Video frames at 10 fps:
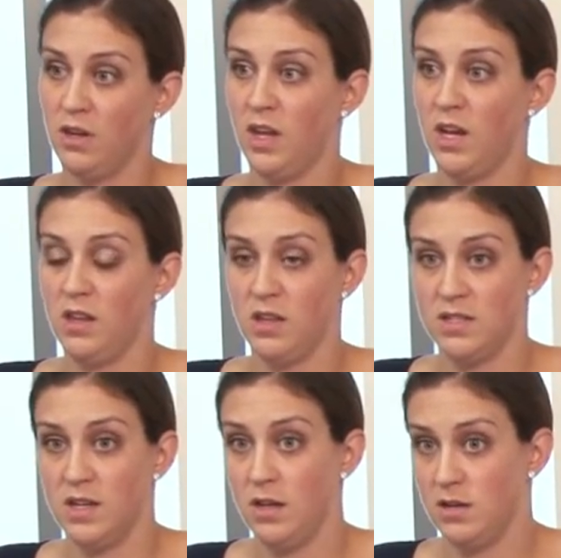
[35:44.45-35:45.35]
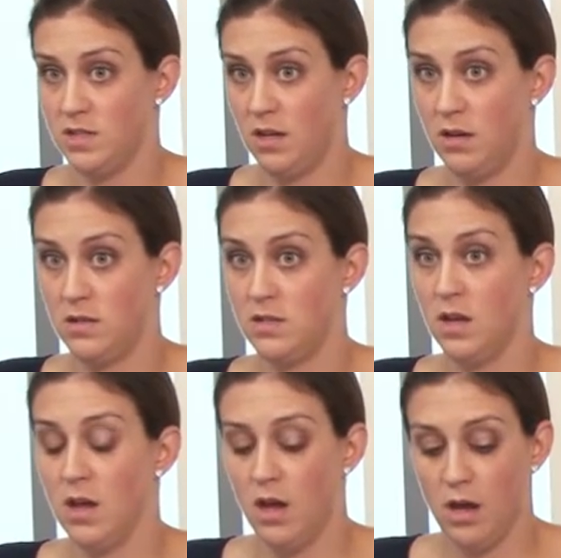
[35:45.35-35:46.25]
A lot of the senior centers,
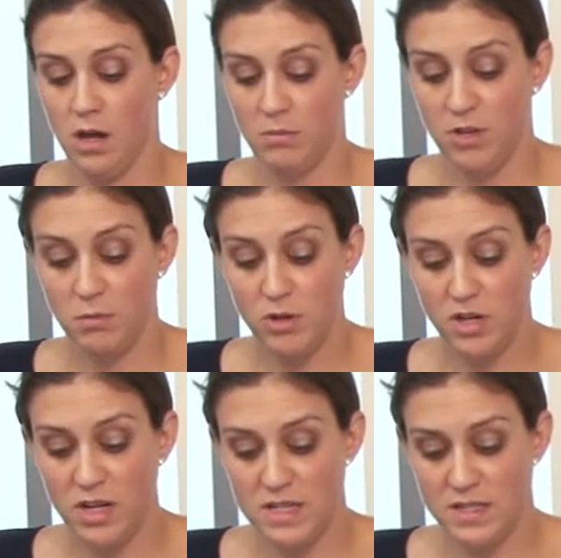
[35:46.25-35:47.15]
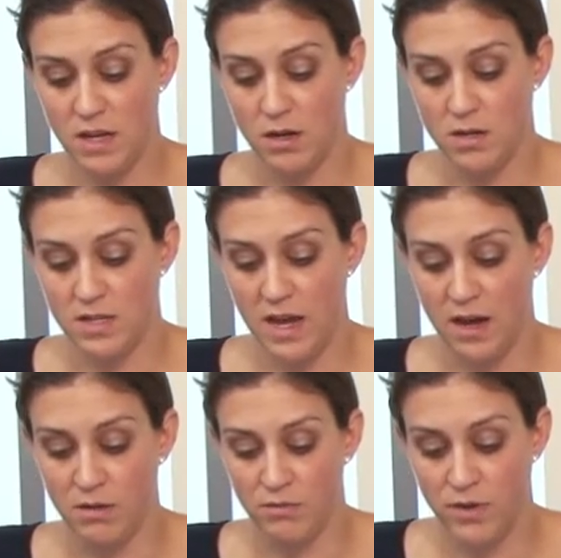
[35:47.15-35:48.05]
community centers
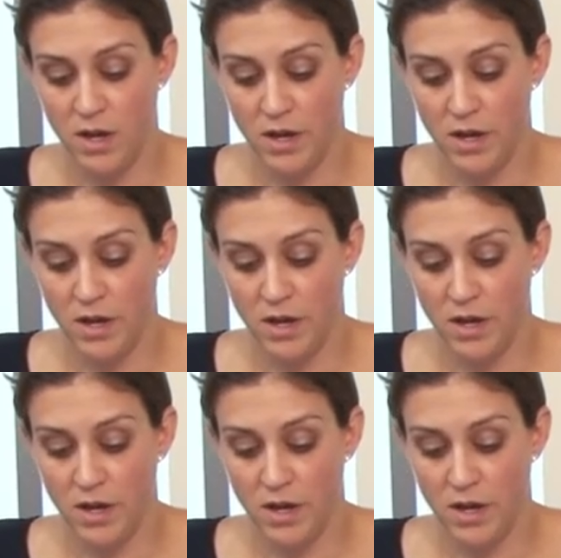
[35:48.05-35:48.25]
have